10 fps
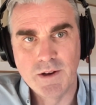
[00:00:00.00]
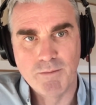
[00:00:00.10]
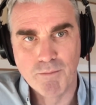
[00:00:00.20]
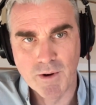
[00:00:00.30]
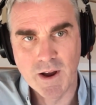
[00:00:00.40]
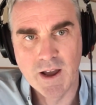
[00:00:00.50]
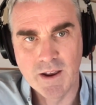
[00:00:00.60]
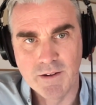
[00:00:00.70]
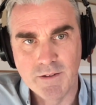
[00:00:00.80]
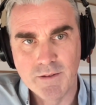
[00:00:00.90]
a
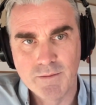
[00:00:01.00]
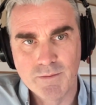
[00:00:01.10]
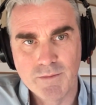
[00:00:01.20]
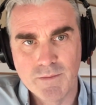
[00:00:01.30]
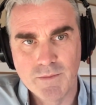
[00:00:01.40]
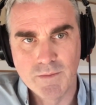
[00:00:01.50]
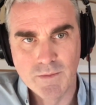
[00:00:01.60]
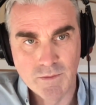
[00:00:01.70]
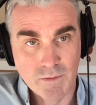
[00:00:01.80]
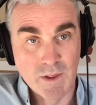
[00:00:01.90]
brand
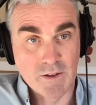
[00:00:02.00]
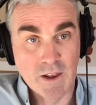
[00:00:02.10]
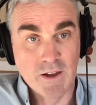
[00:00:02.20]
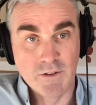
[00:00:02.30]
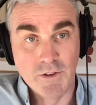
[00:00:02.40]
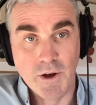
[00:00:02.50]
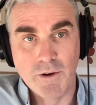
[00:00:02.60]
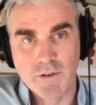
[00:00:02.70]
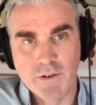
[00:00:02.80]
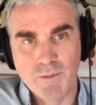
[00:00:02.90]
like that is
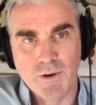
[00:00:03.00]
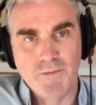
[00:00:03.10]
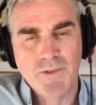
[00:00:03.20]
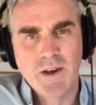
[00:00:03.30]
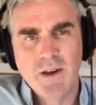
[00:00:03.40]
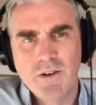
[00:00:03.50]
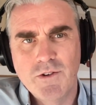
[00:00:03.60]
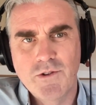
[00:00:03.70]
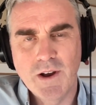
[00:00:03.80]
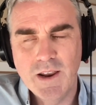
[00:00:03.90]
noticeable.
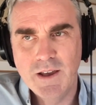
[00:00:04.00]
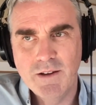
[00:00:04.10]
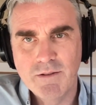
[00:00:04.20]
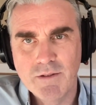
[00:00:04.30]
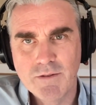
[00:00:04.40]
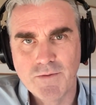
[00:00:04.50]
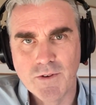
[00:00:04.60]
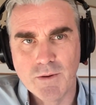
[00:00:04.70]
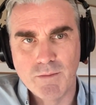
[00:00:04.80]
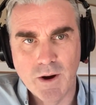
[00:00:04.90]
Training
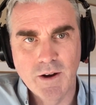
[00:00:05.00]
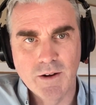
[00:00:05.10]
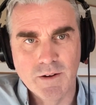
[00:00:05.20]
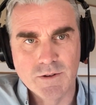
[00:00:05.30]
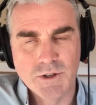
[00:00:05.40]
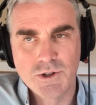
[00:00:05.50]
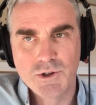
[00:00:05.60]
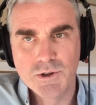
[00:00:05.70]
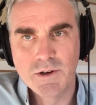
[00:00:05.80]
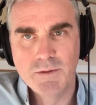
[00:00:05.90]
for marketers
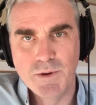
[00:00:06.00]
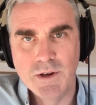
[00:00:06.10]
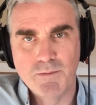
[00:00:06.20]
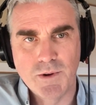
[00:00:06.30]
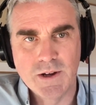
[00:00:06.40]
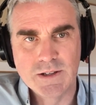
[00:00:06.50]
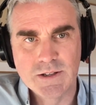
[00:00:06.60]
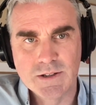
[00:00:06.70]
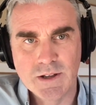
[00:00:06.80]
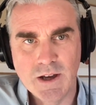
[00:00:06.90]
should be a
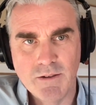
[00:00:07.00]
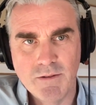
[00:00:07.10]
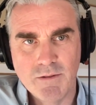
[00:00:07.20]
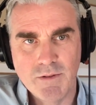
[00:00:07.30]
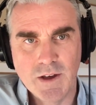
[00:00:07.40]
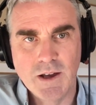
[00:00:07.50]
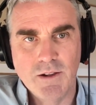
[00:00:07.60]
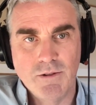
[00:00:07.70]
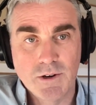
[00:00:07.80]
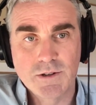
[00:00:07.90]
place that they
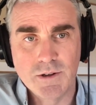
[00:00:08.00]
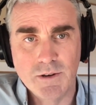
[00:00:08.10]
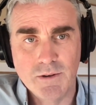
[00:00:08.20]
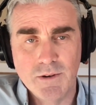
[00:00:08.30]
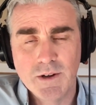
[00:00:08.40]
look to